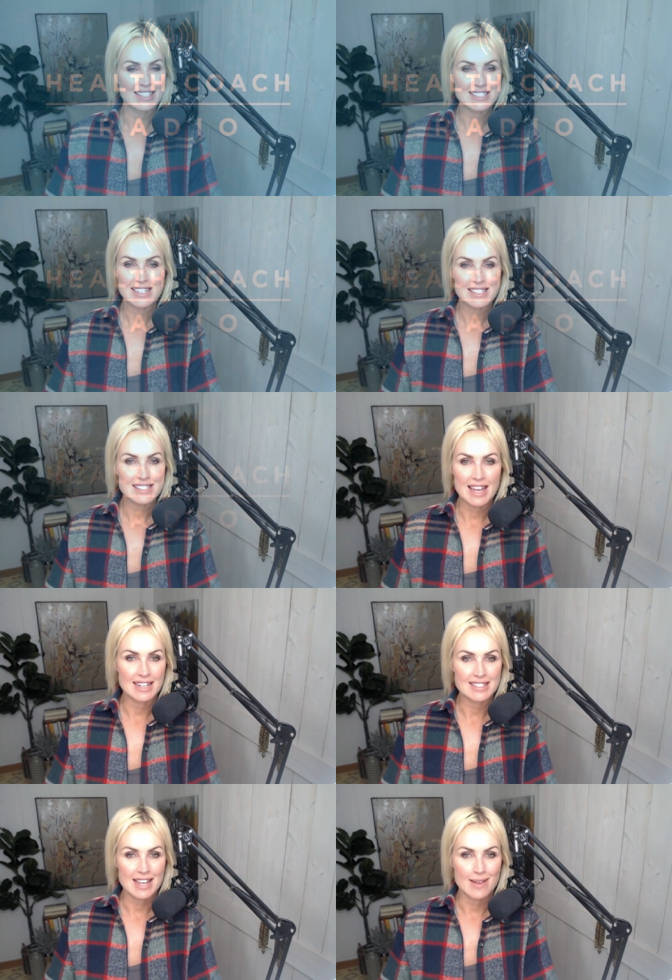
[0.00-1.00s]
it's an
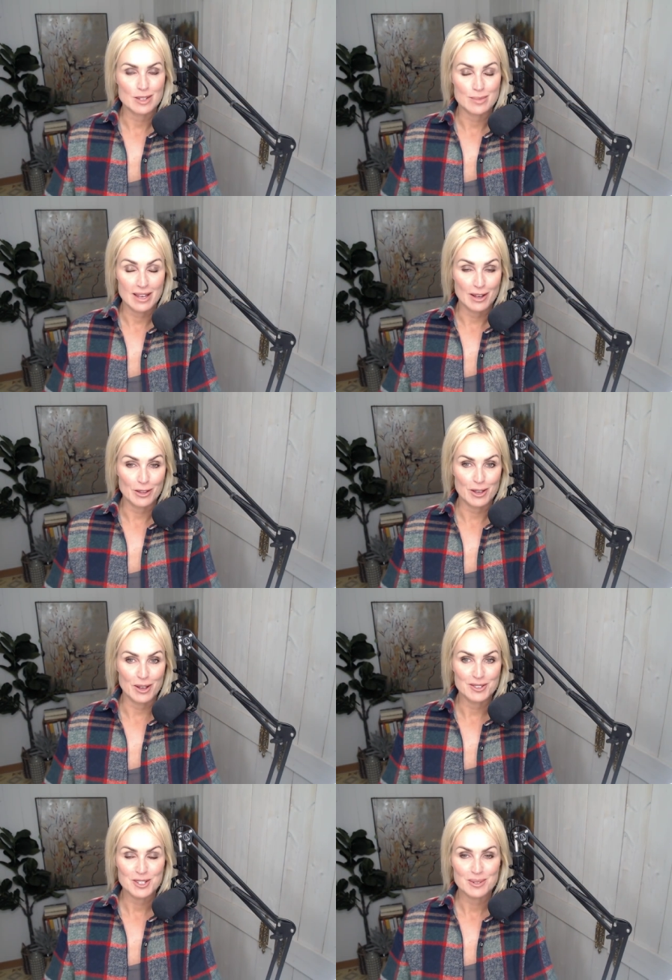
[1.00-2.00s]
exciting time to be a
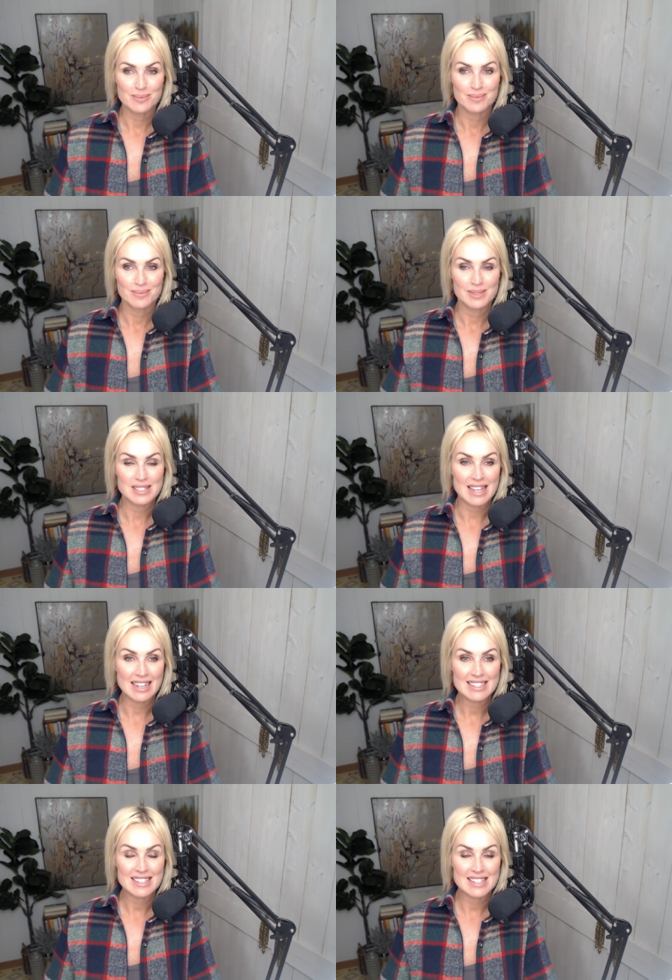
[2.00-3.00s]
health coach
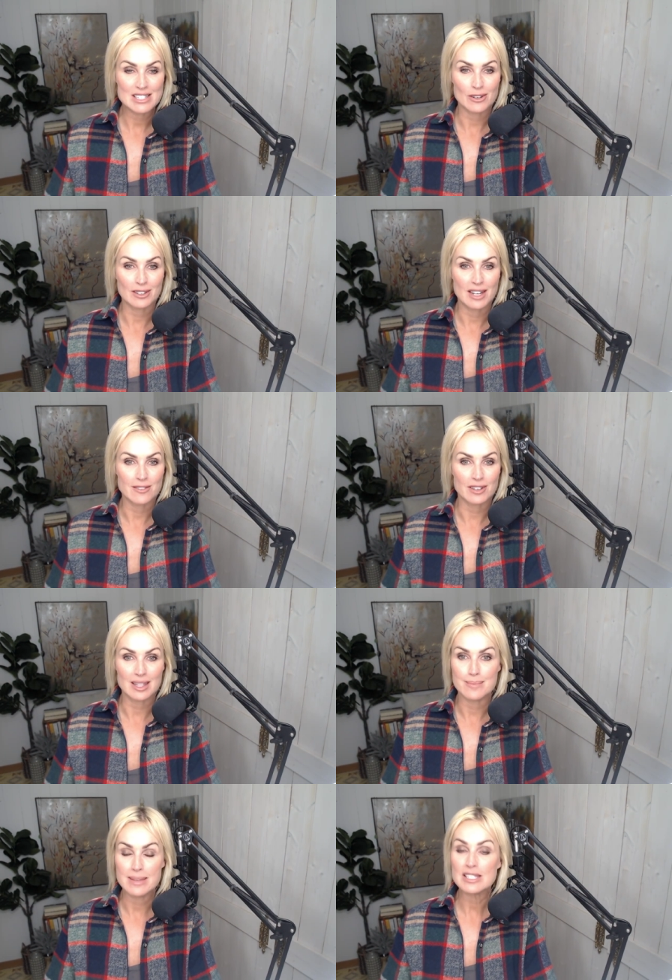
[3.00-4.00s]
scientists are
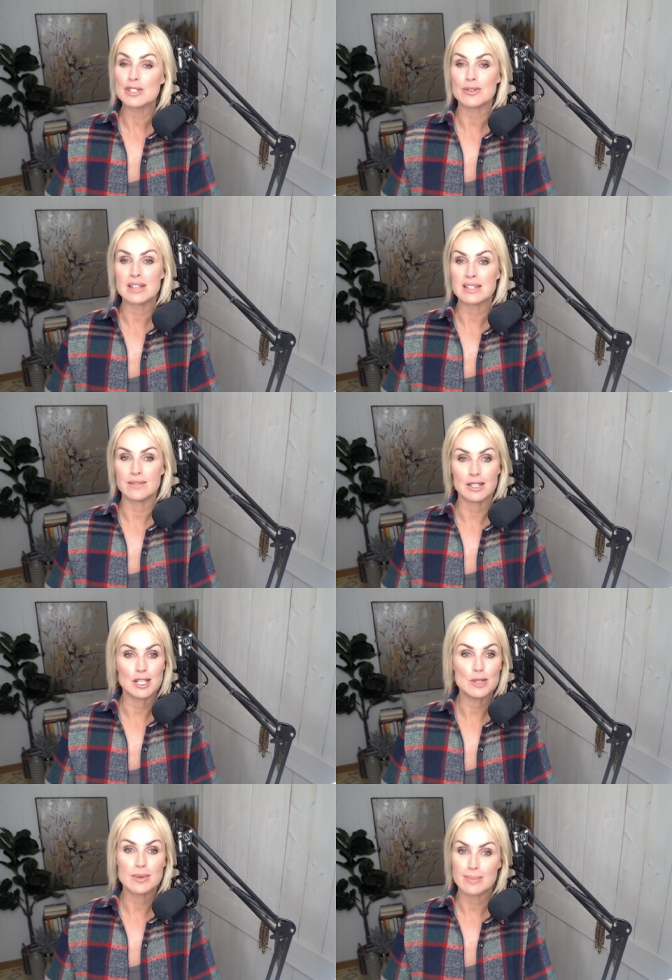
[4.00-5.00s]
uncovering the mysteries
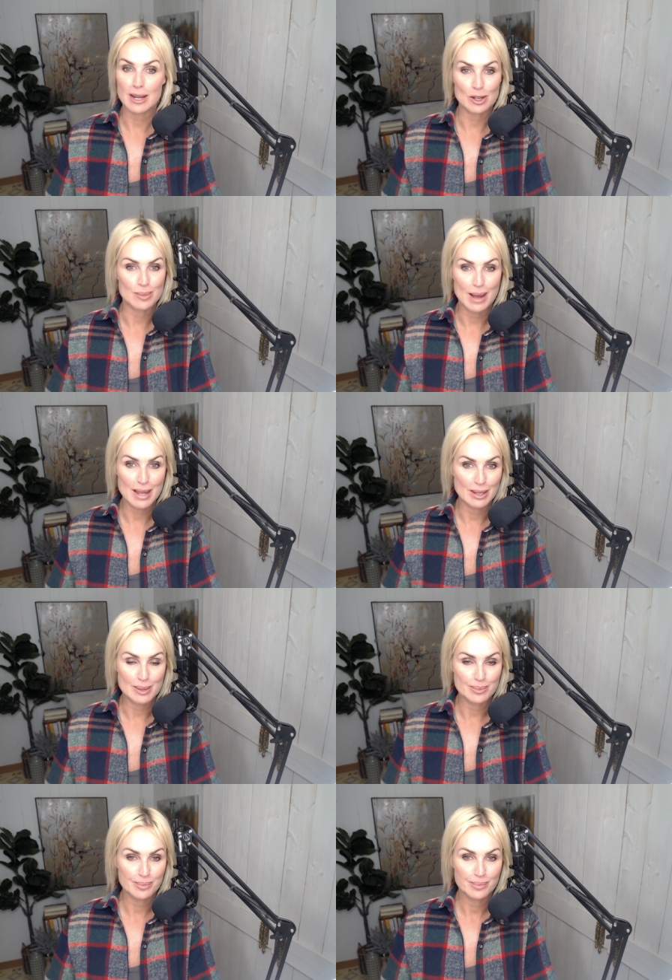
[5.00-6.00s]
of the human
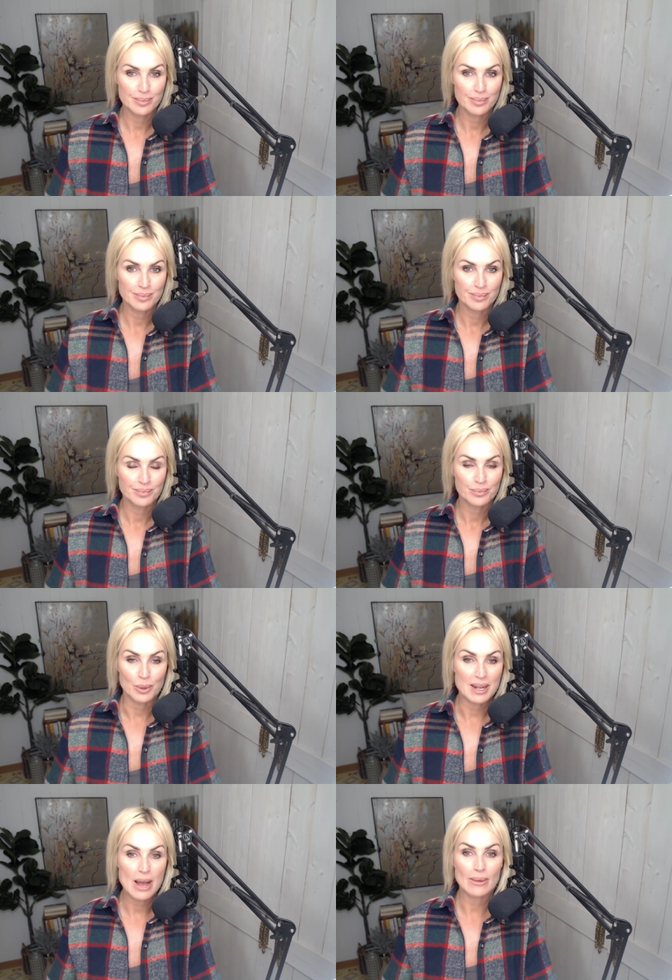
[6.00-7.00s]
microbiome.
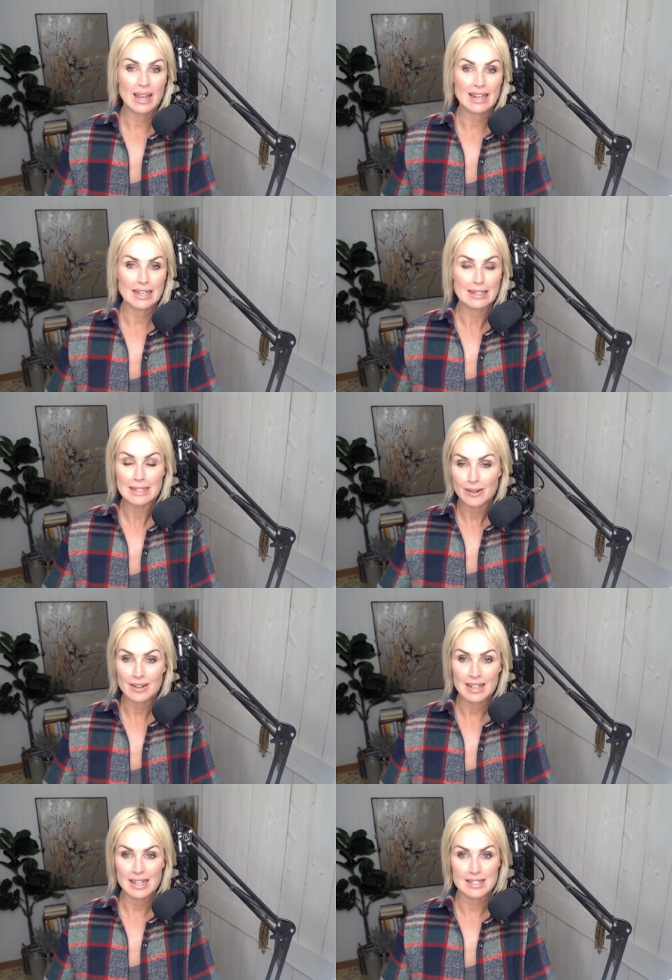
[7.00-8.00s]
We're now gaining
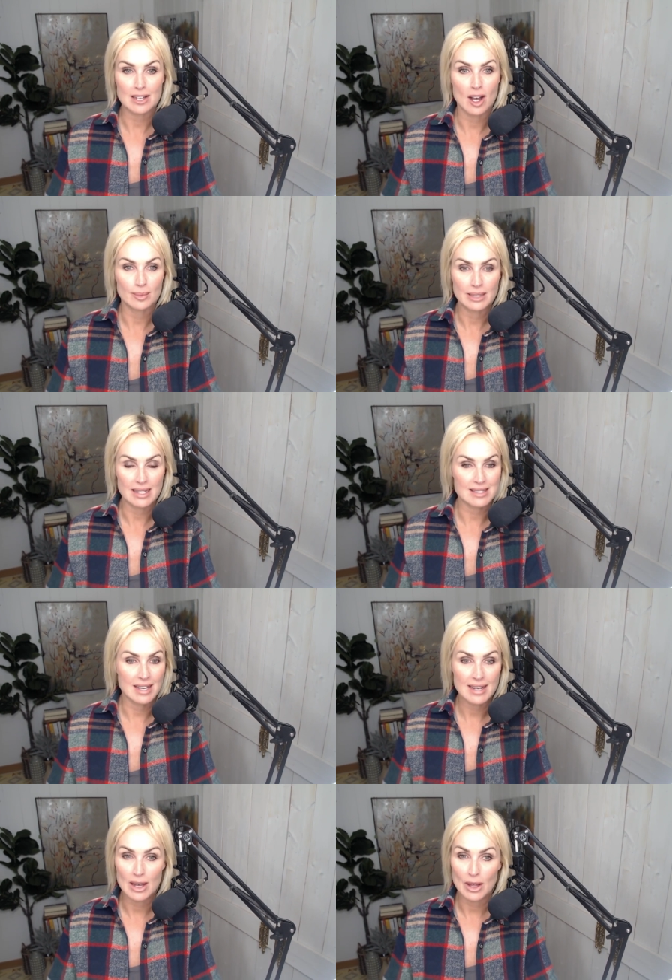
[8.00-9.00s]
clarity into
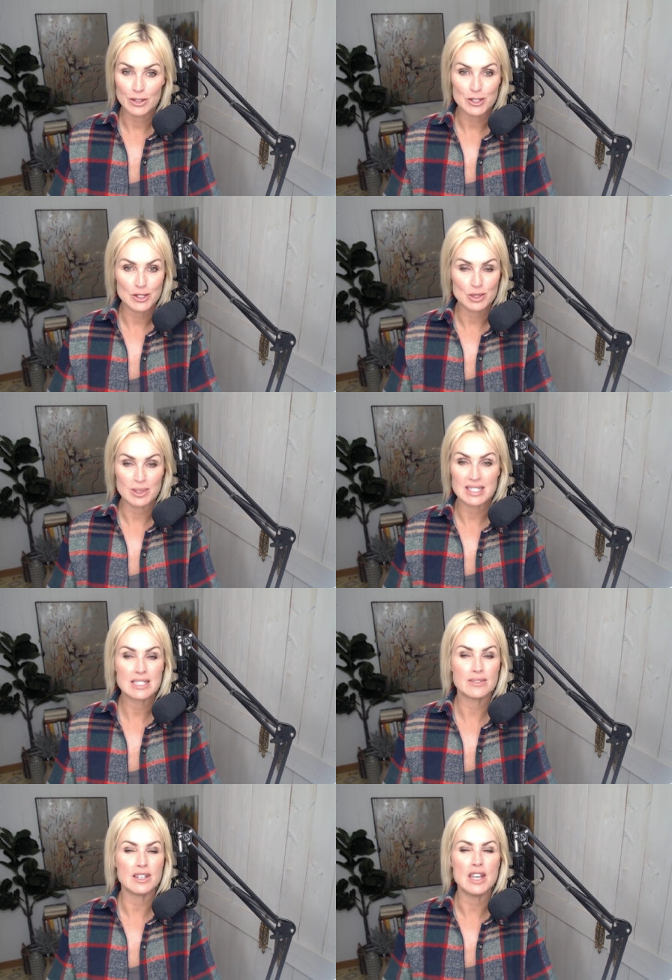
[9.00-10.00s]
complex gut health
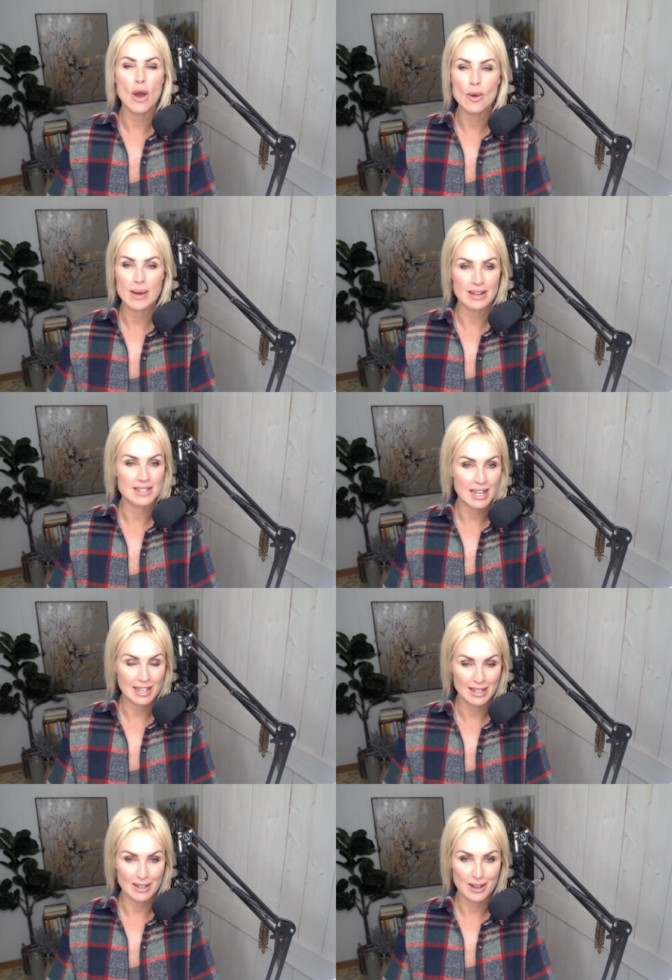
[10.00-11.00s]
issues we didn't even know about
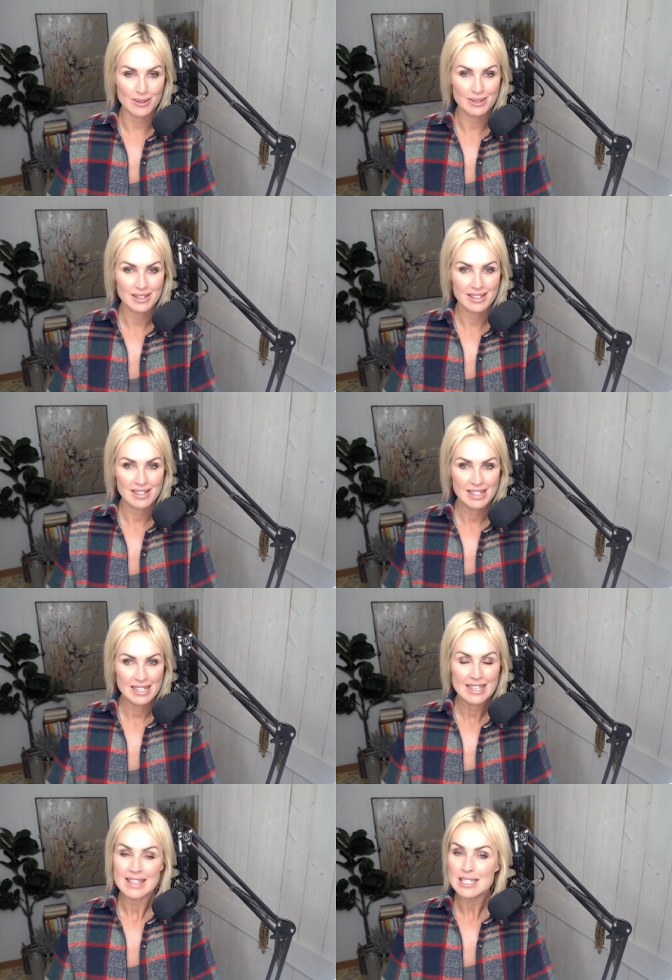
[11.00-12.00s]
a decade ago.
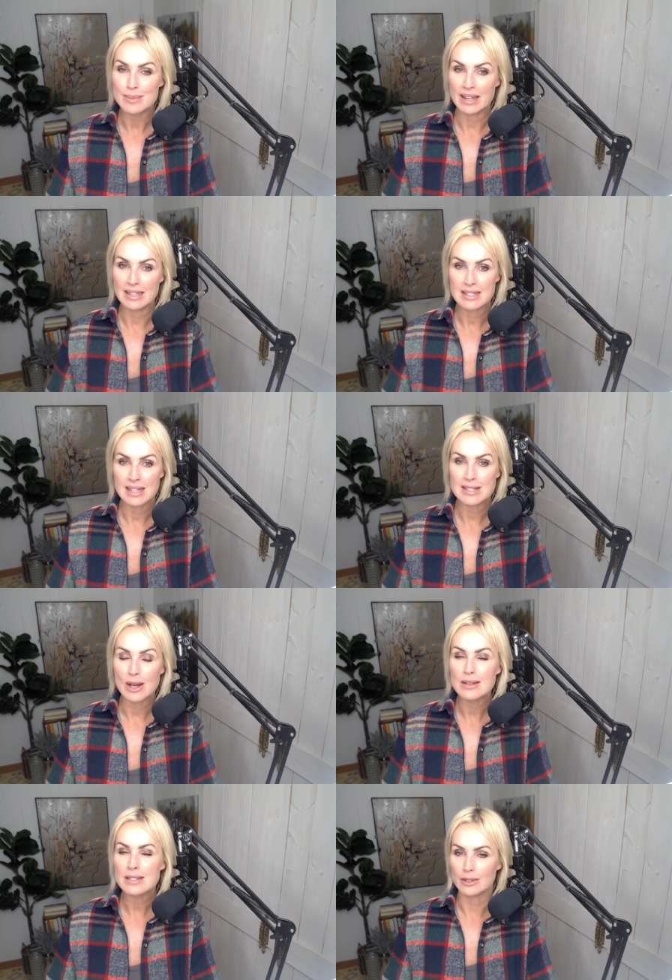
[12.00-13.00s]
This
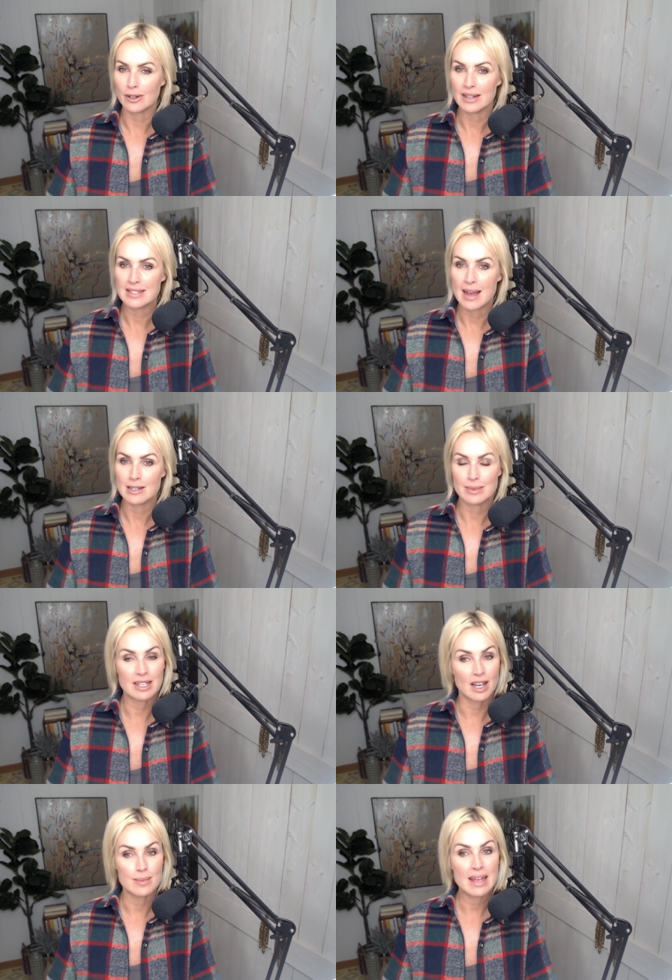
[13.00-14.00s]
means it's also a great
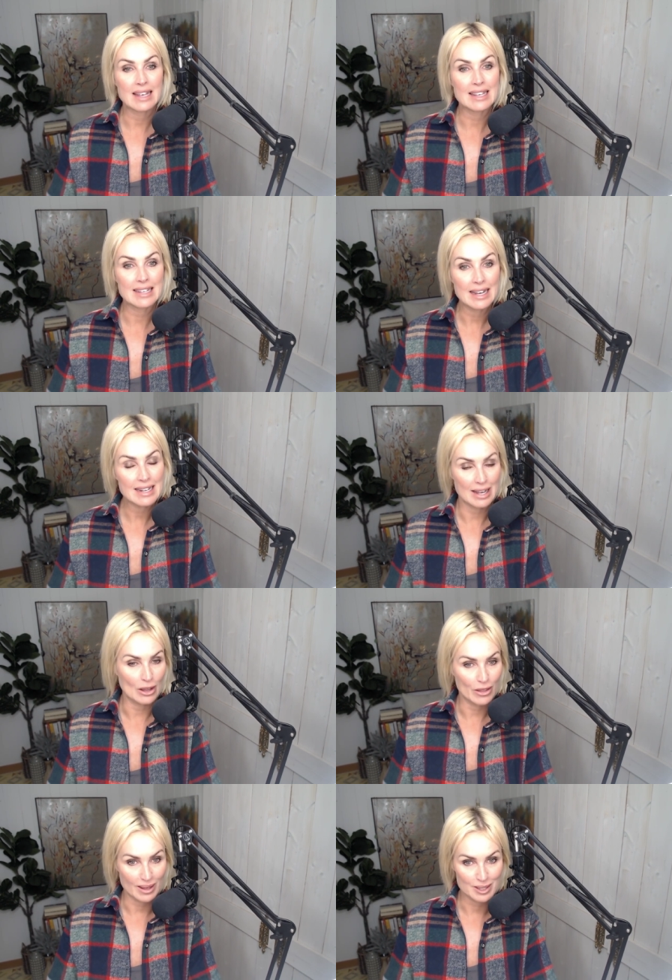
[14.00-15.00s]
time to become a
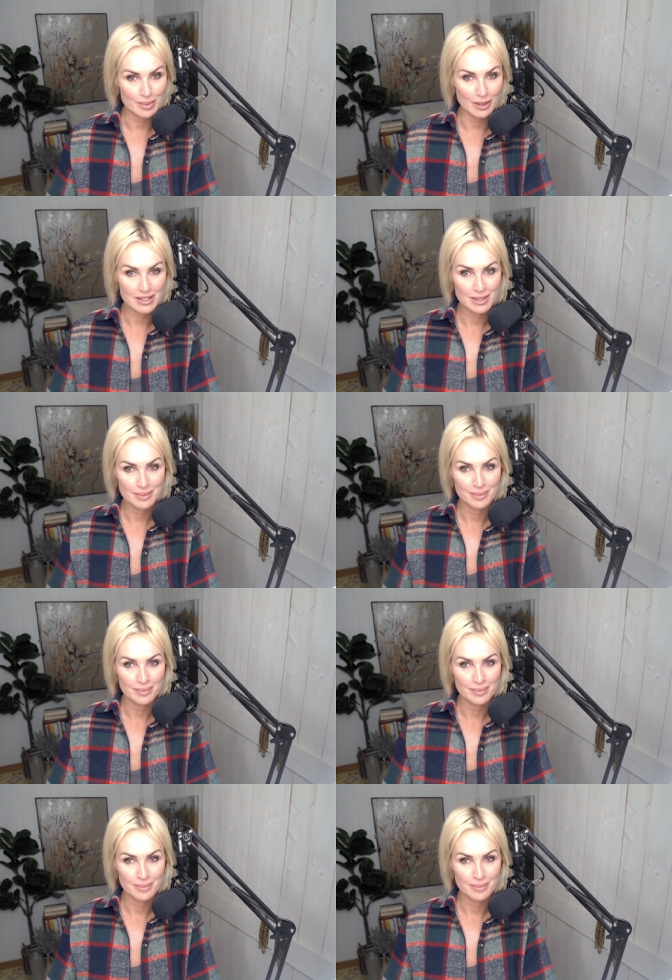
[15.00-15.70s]
gut health expert.